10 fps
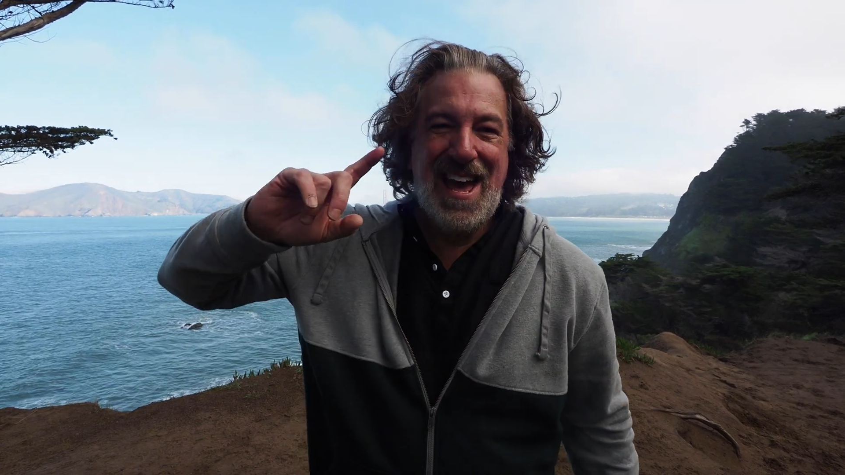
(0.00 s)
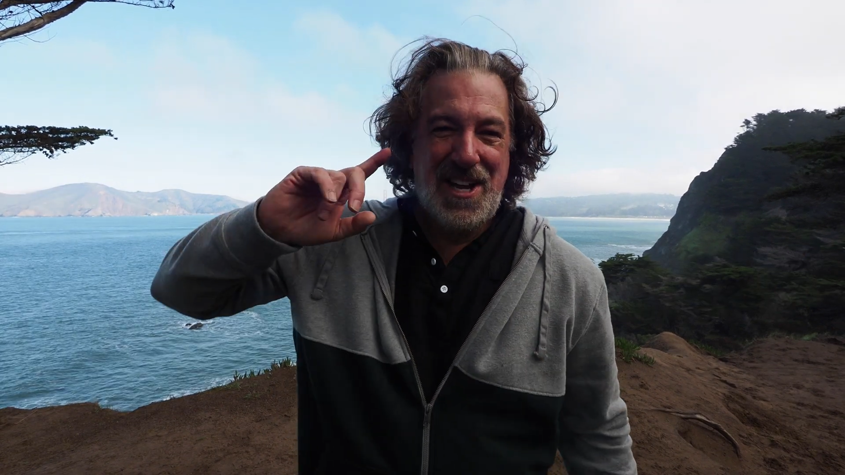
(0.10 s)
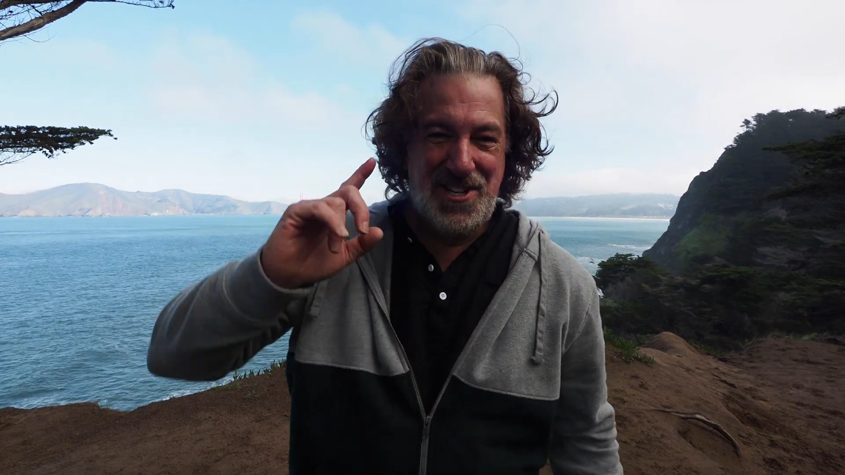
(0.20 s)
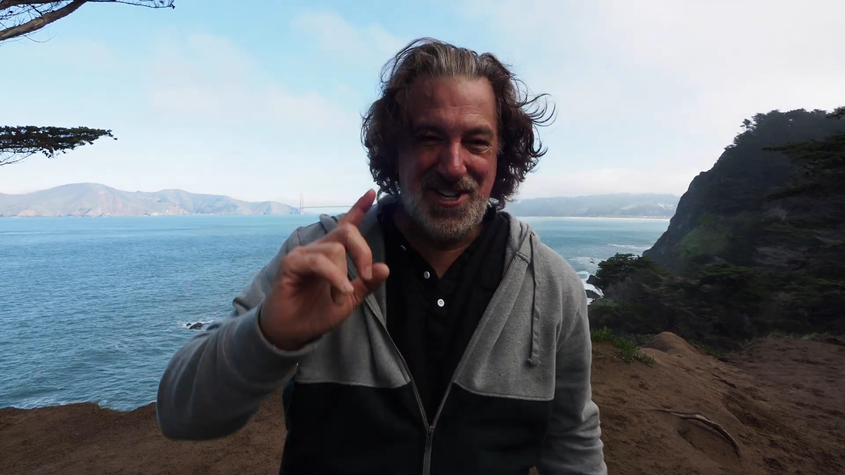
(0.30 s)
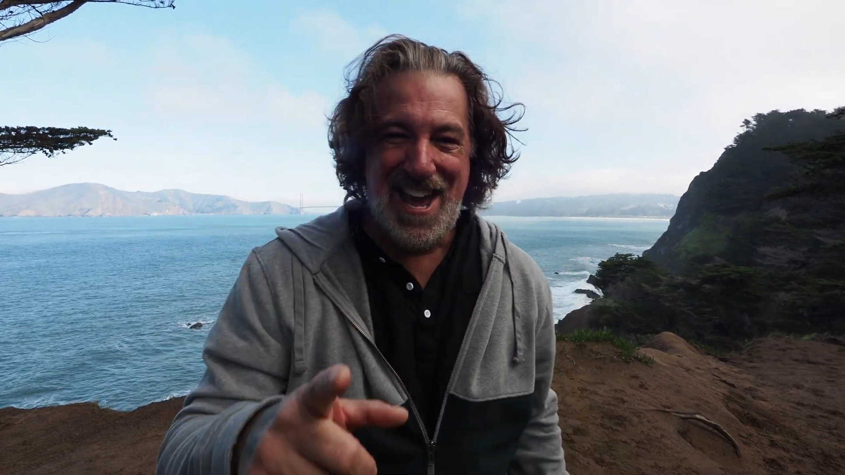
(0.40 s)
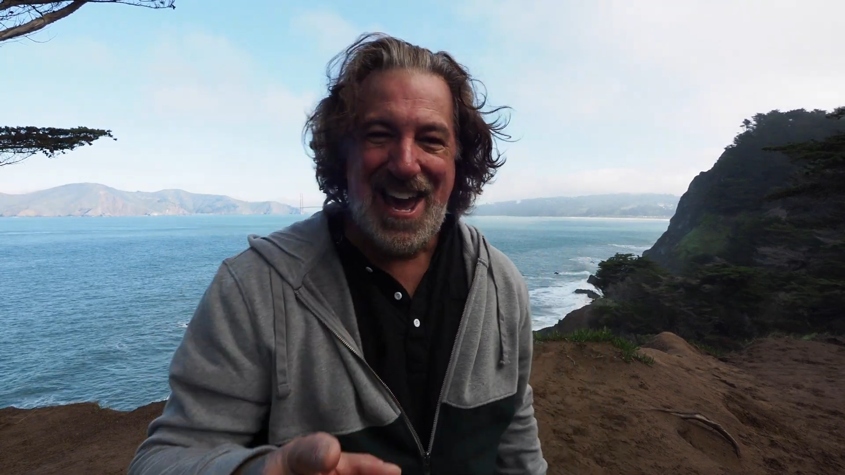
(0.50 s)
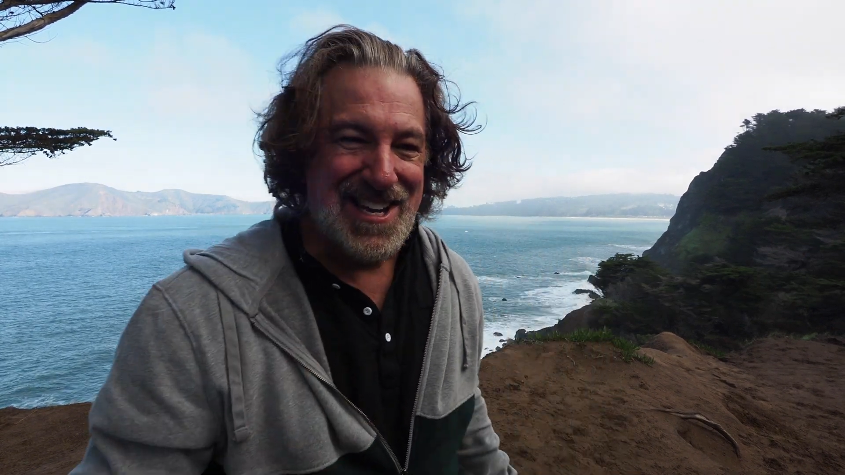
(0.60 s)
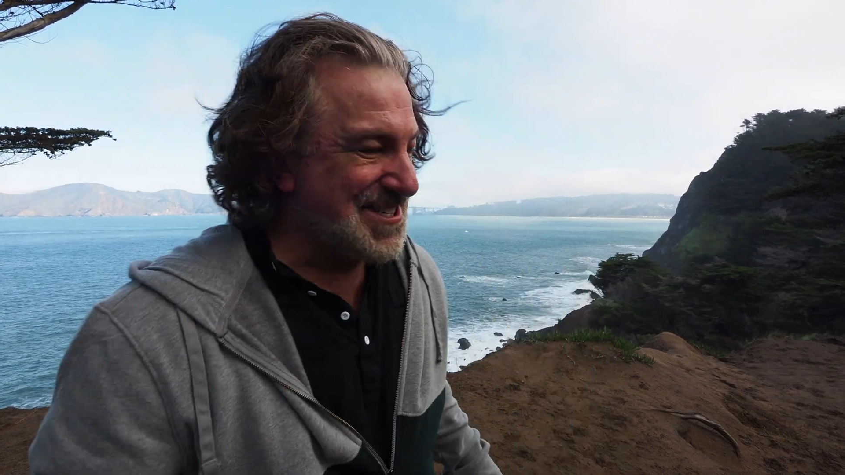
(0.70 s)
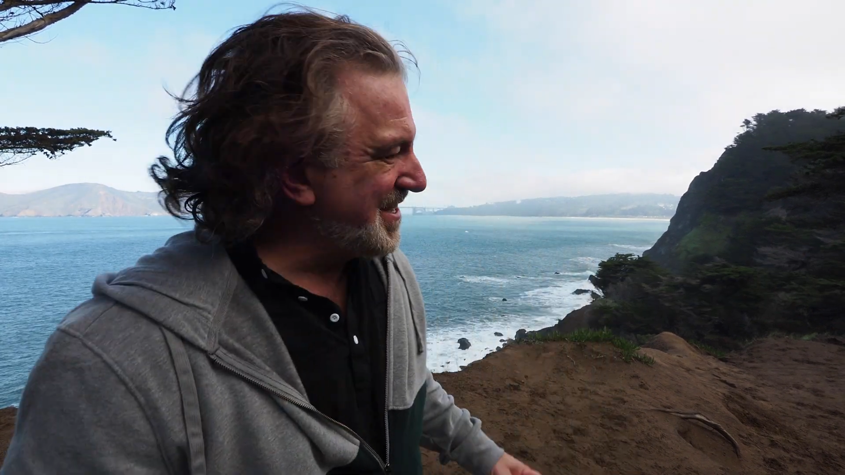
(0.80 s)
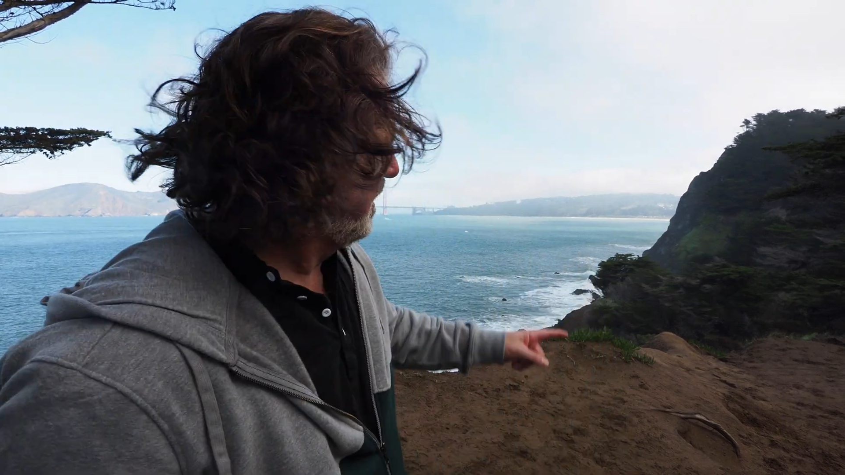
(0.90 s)
today.
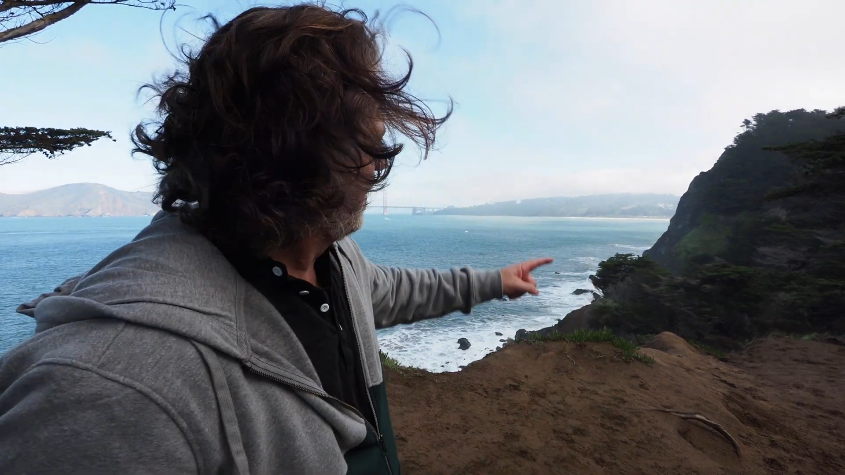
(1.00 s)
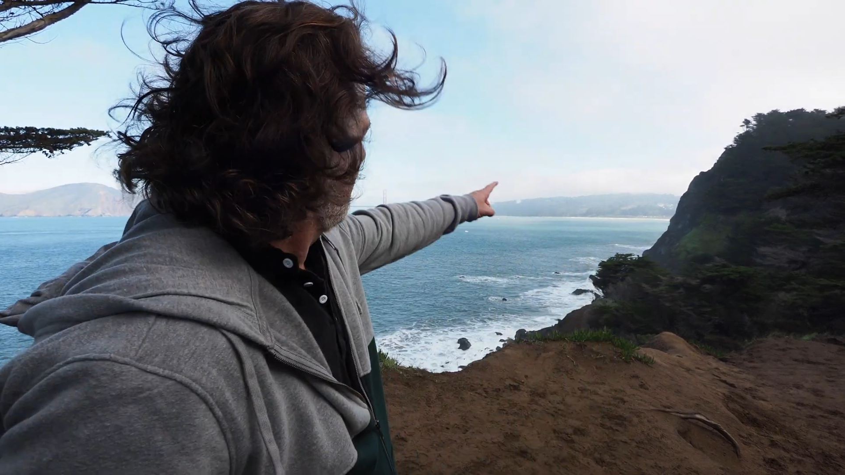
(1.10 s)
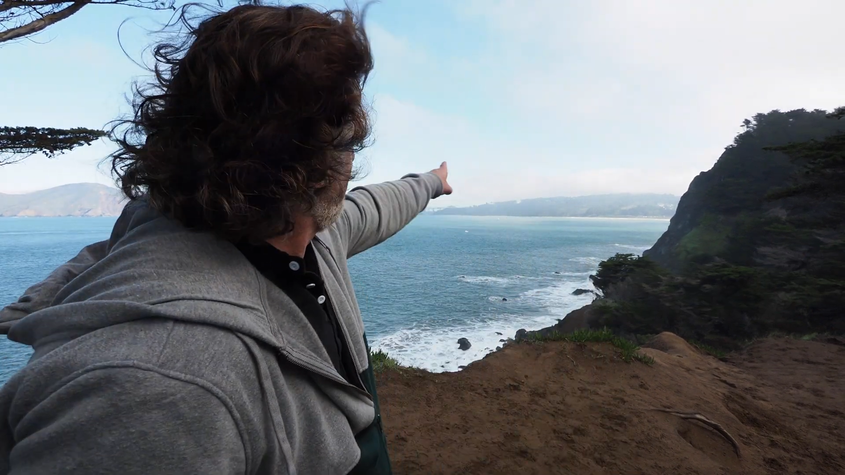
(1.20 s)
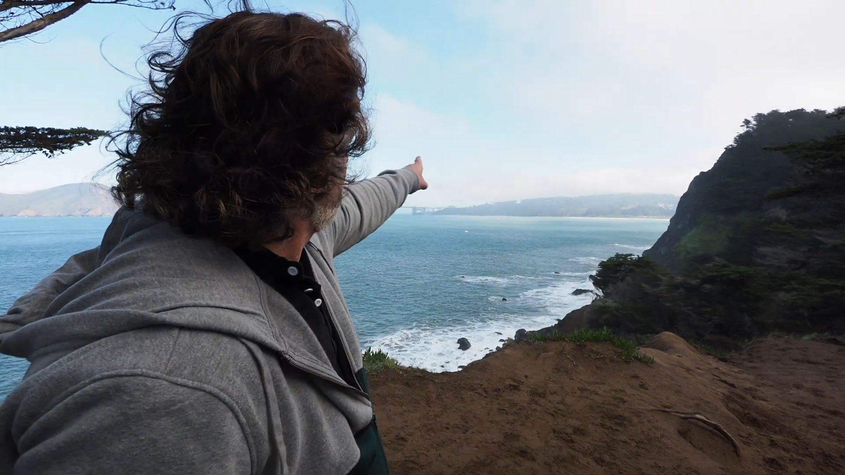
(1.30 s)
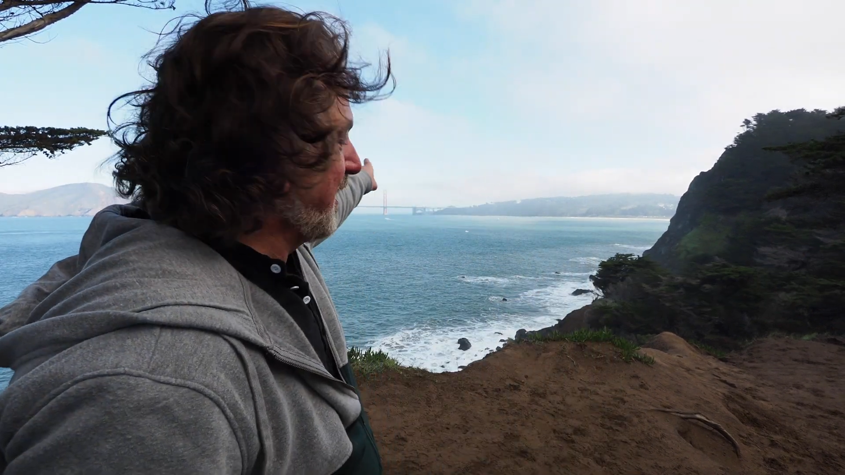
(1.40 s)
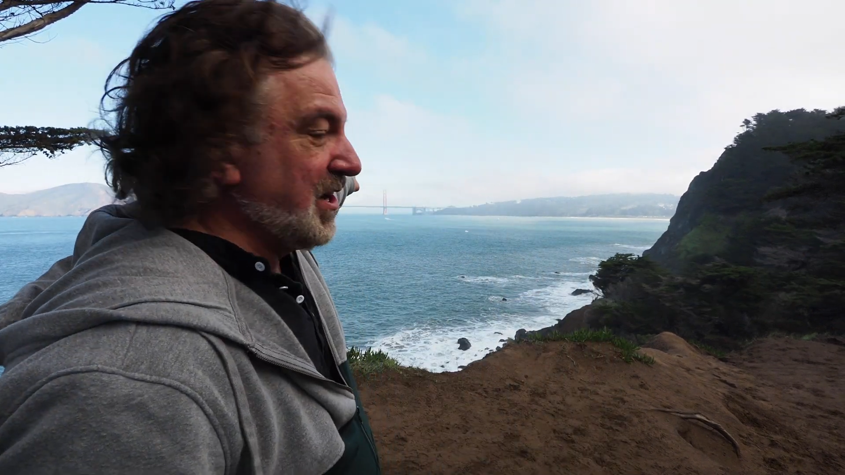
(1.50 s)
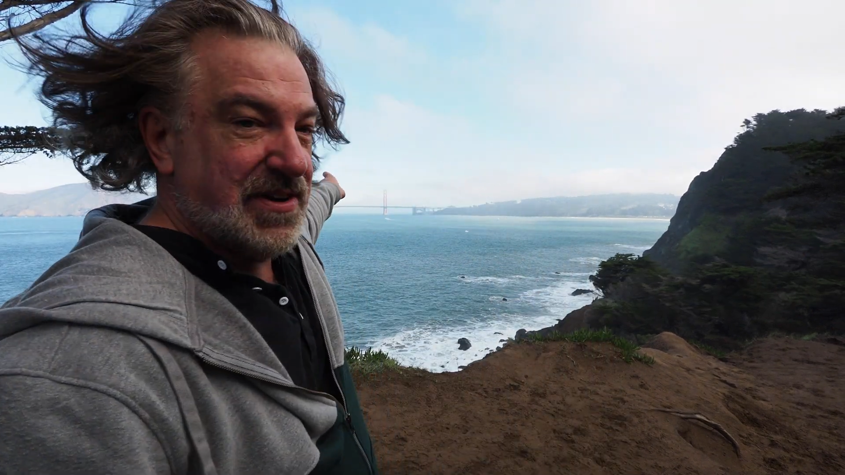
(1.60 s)
See, look, it's right over